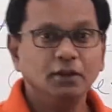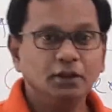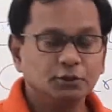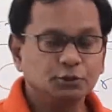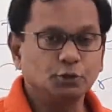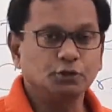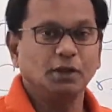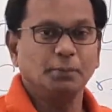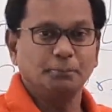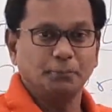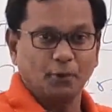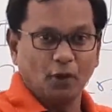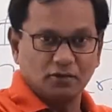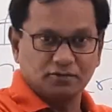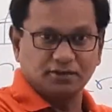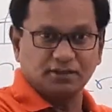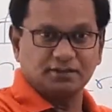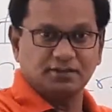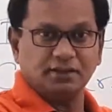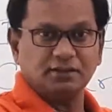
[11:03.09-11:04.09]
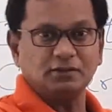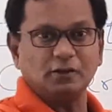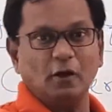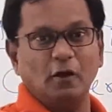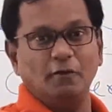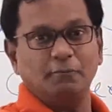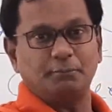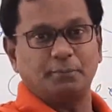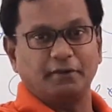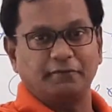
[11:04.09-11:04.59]
So the processes
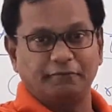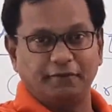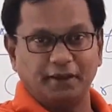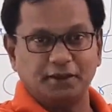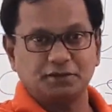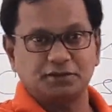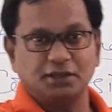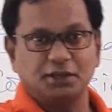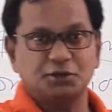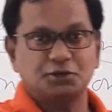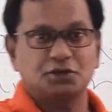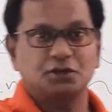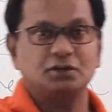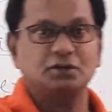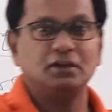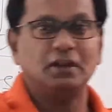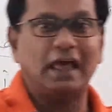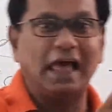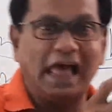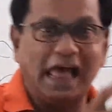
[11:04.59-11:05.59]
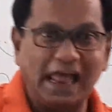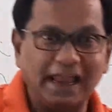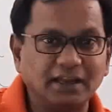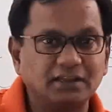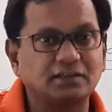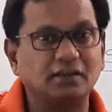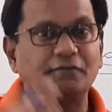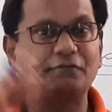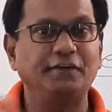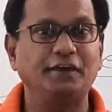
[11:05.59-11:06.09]
of prefixation and
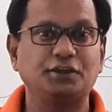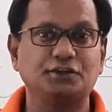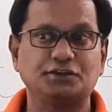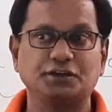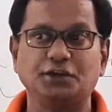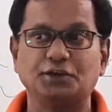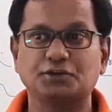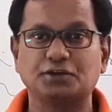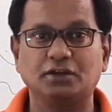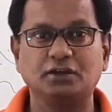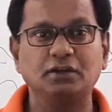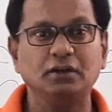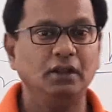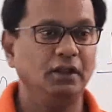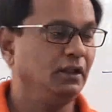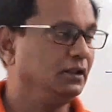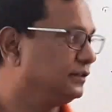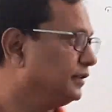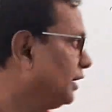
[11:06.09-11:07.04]
suffixation